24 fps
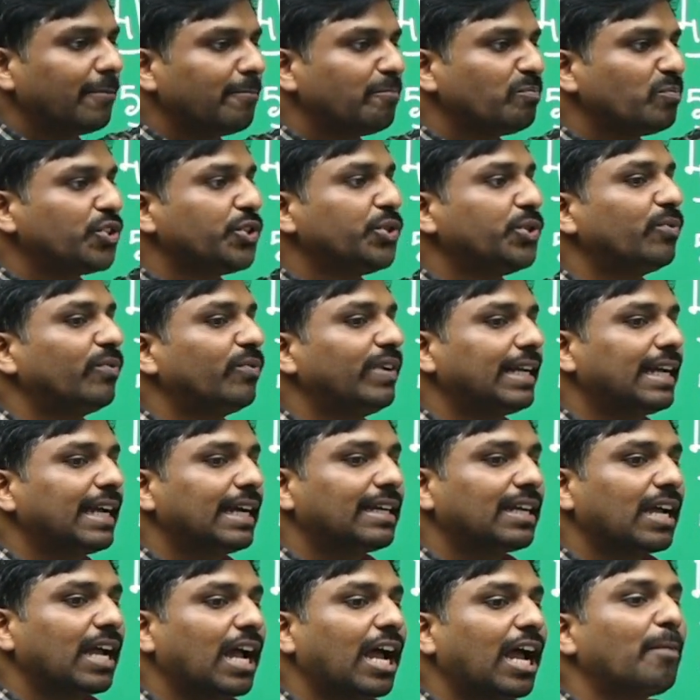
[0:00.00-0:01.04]
you will get
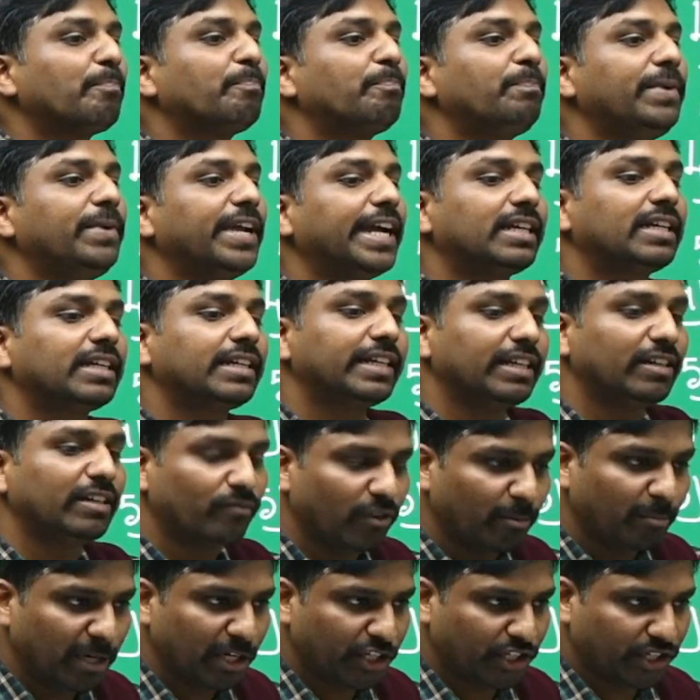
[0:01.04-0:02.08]
updated
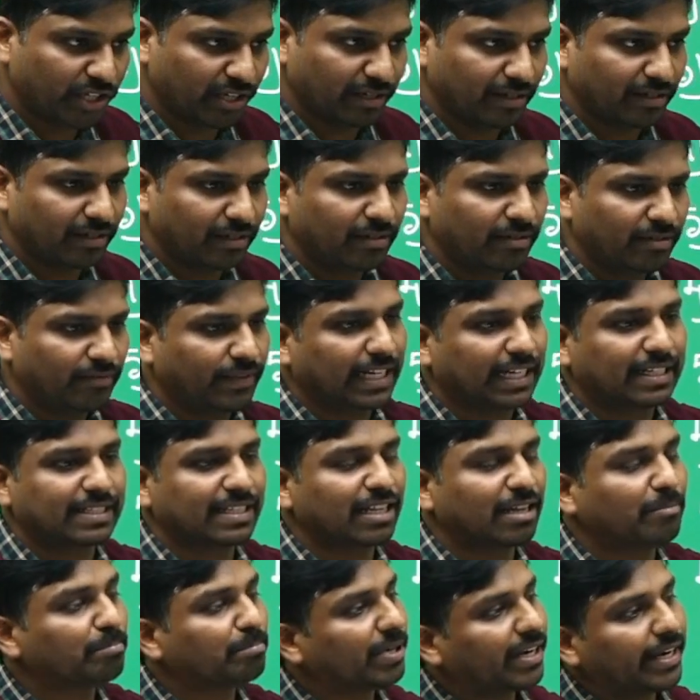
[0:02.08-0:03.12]
information. For
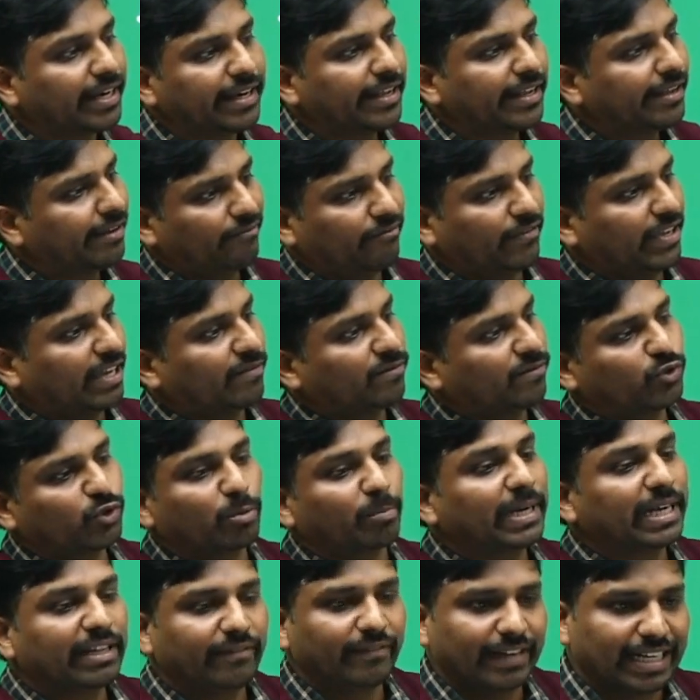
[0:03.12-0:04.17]
example, we have so many
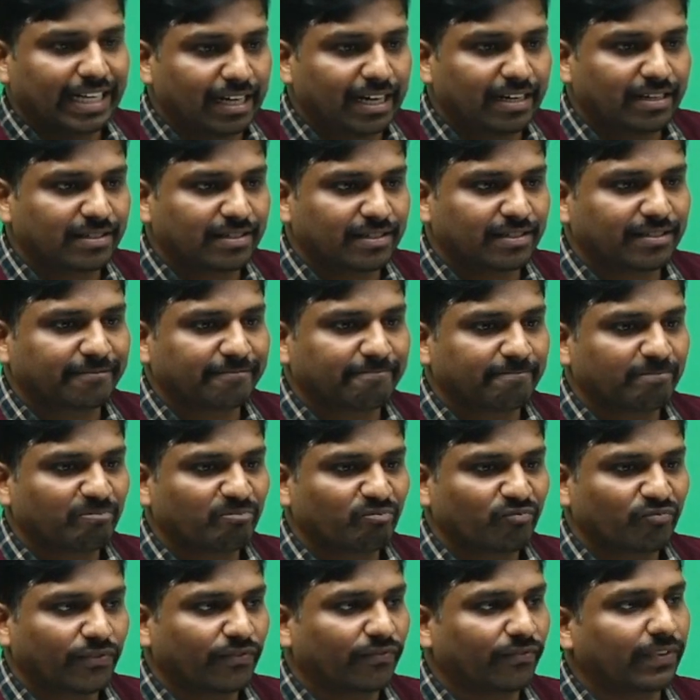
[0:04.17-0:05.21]
wetlands,
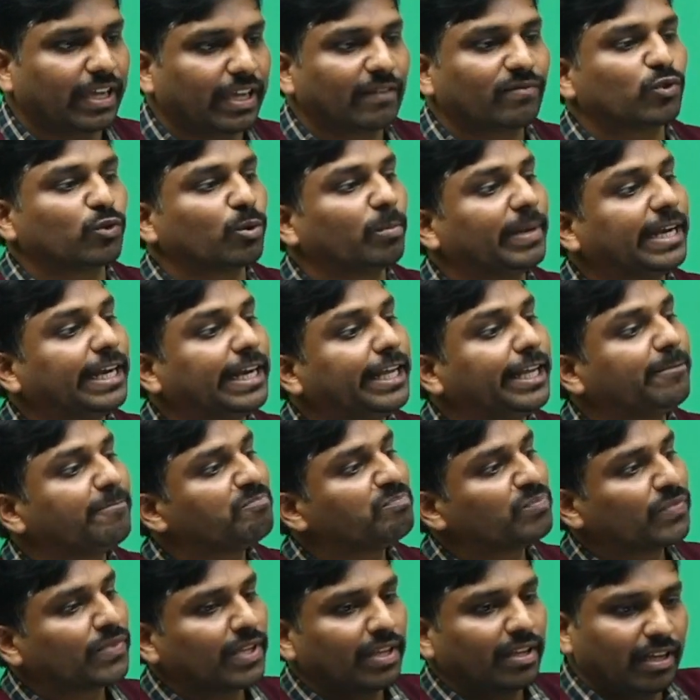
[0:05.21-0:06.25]
we have so many
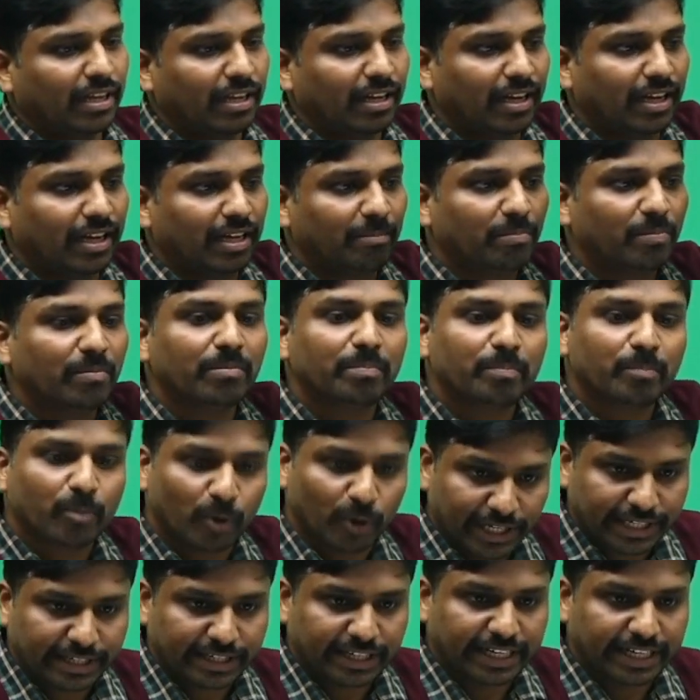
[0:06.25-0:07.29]

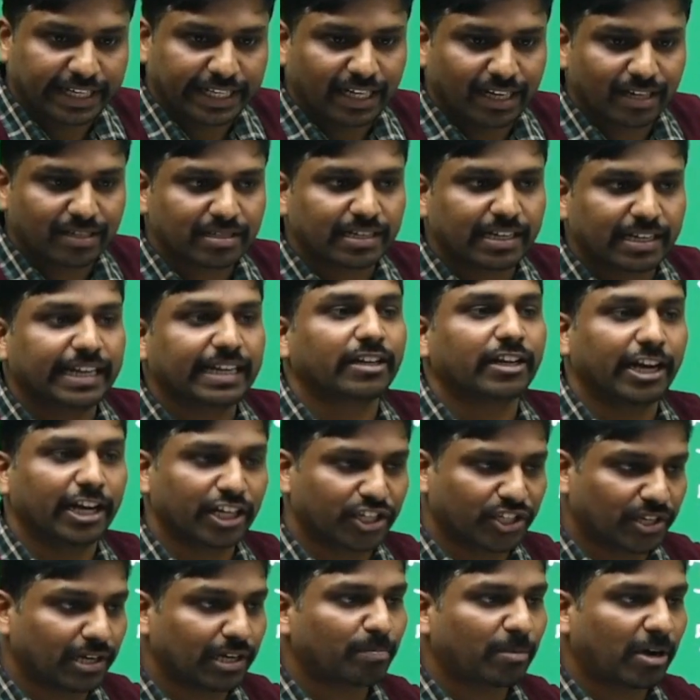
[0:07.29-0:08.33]
protected areas like national
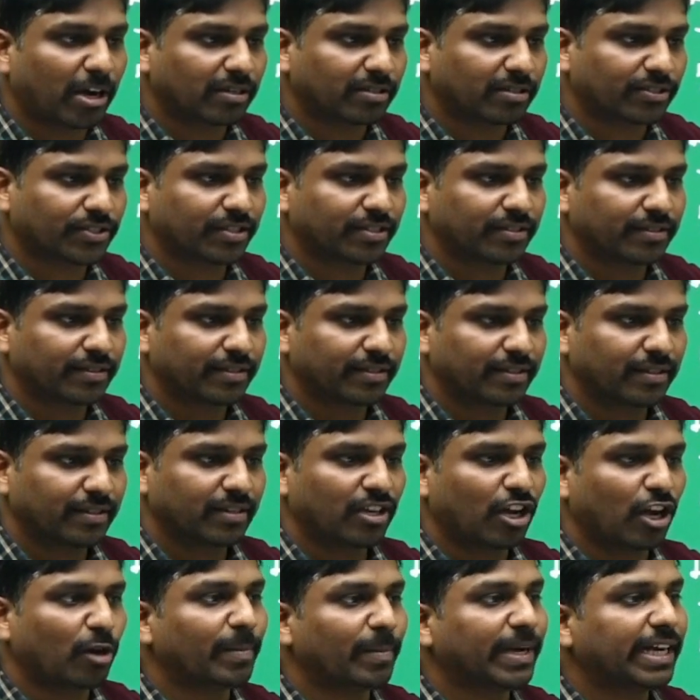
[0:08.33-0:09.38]
parks. How
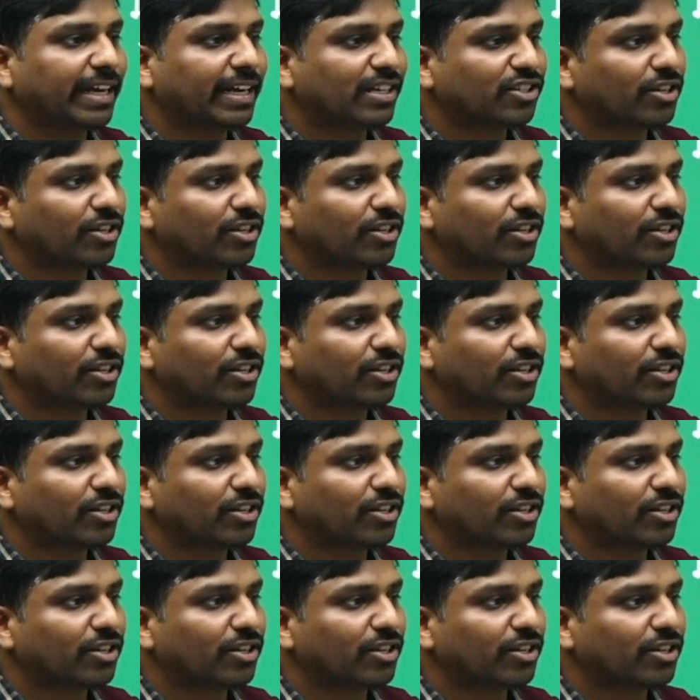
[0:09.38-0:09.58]
many national